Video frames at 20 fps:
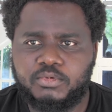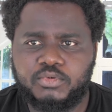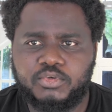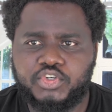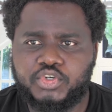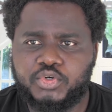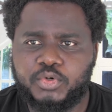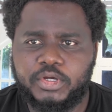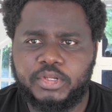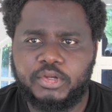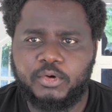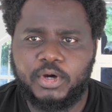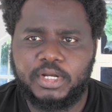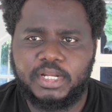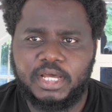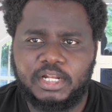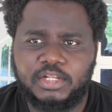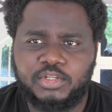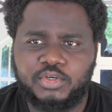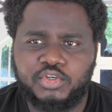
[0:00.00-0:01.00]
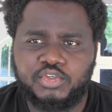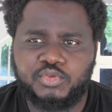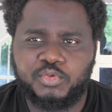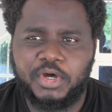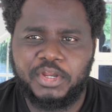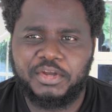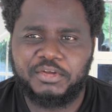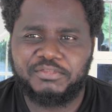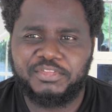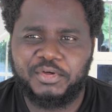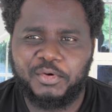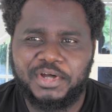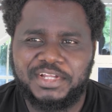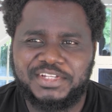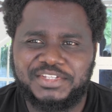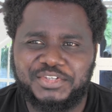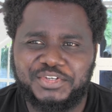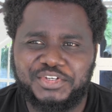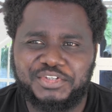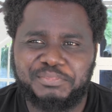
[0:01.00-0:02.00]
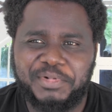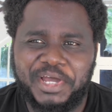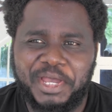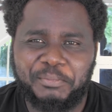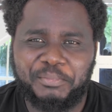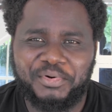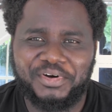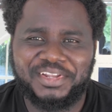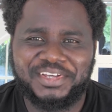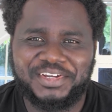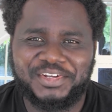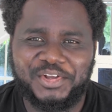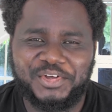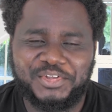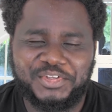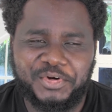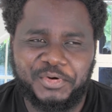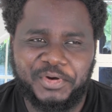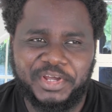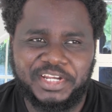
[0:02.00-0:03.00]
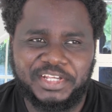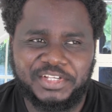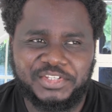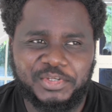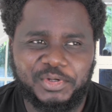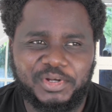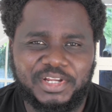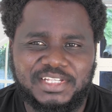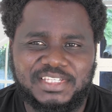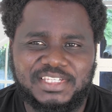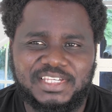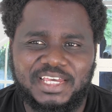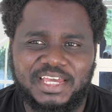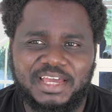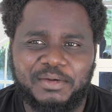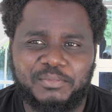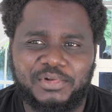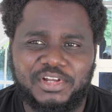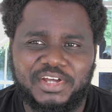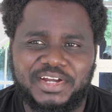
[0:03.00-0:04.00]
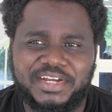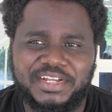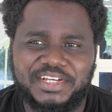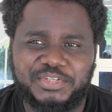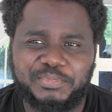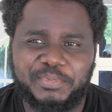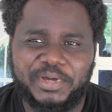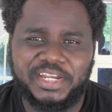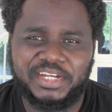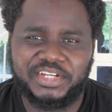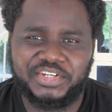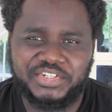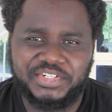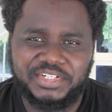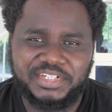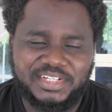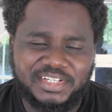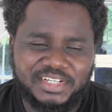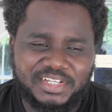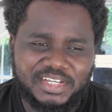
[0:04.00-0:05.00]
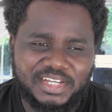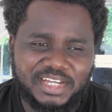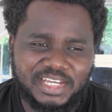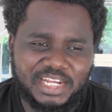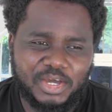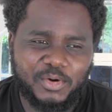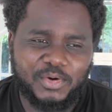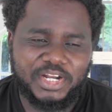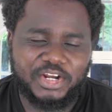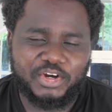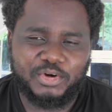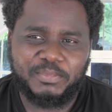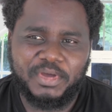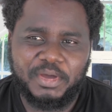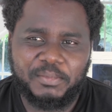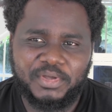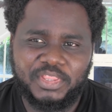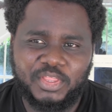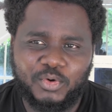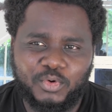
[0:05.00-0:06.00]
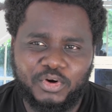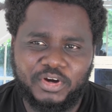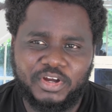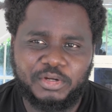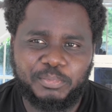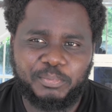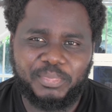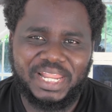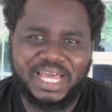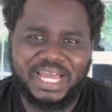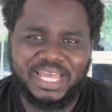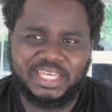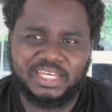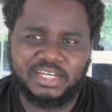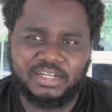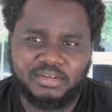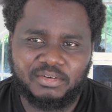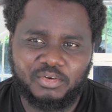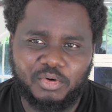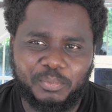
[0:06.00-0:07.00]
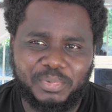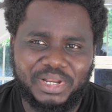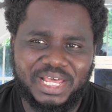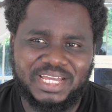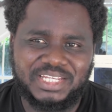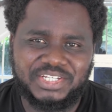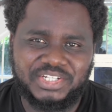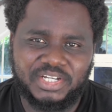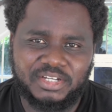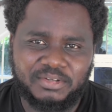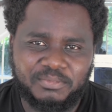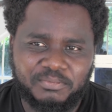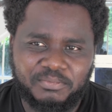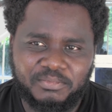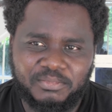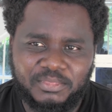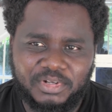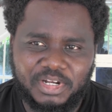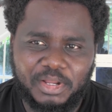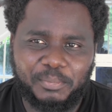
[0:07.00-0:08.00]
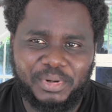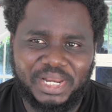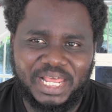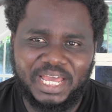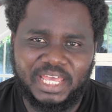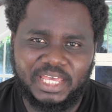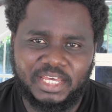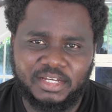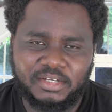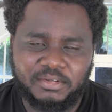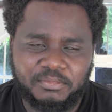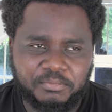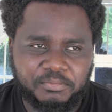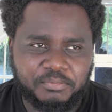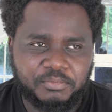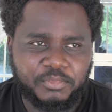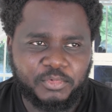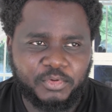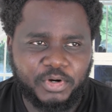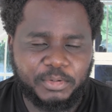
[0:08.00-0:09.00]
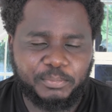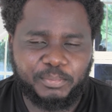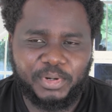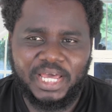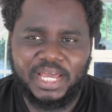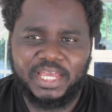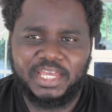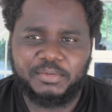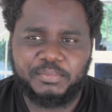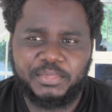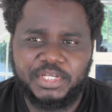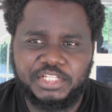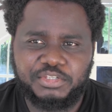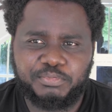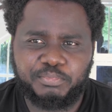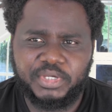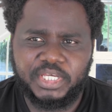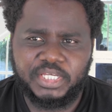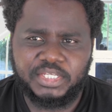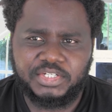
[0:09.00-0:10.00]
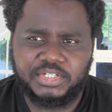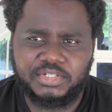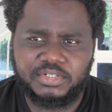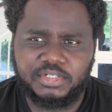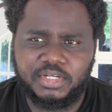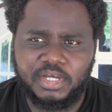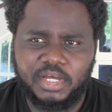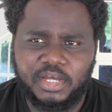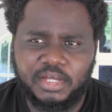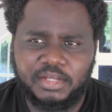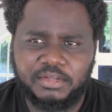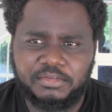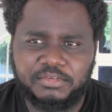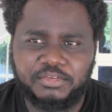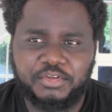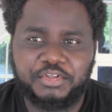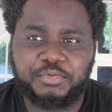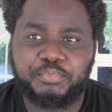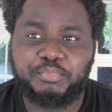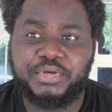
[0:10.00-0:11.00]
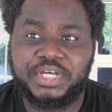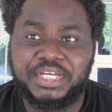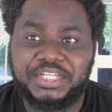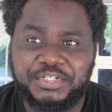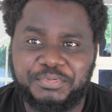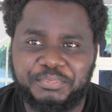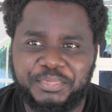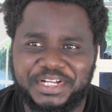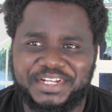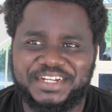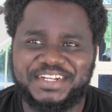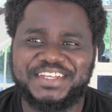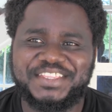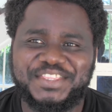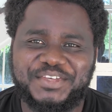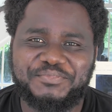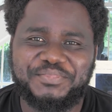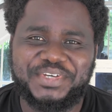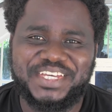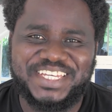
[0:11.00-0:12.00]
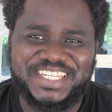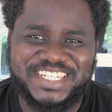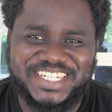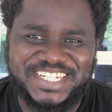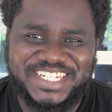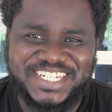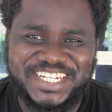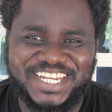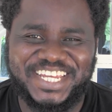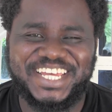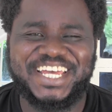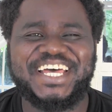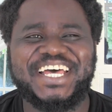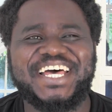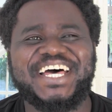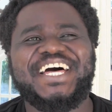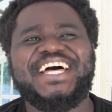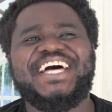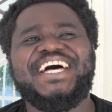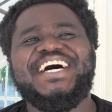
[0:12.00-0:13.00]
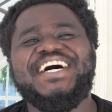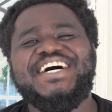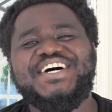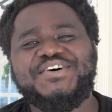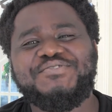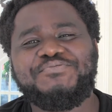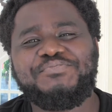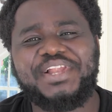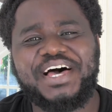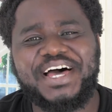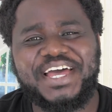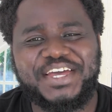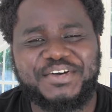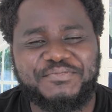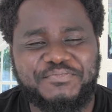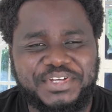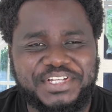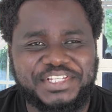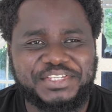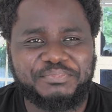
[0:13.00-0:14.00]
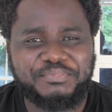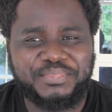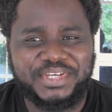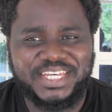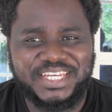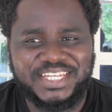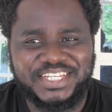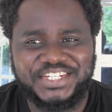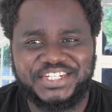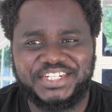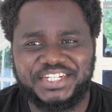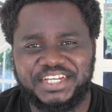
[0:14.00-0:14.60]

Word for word: Sure, you know what, I'll use one of the ones used by a polyglot already. So let's say I'm learning Spanish and I want to remember the word playa or playa, la playa, right? Playa means beach, not bitch, but the beach. Playa means beach